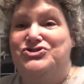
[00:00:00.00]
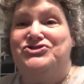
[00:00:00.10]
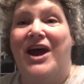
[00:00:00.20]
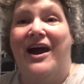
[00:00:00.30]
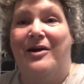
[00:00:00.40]

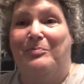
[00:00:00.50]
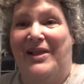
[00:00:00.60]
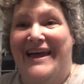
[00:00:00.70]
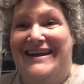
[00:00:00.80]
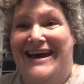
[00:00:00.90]
Share,
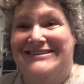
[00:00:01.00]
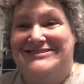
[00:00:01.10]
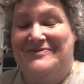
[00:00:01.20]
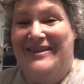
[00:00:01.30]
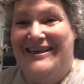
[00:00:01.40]
play
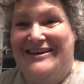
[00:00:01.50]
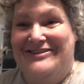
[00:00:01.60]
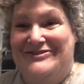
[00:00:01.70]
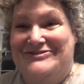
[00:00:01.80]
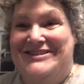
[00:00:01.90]
nice with
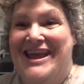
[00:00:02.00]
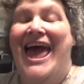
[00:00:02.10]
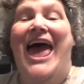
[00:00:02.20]
others.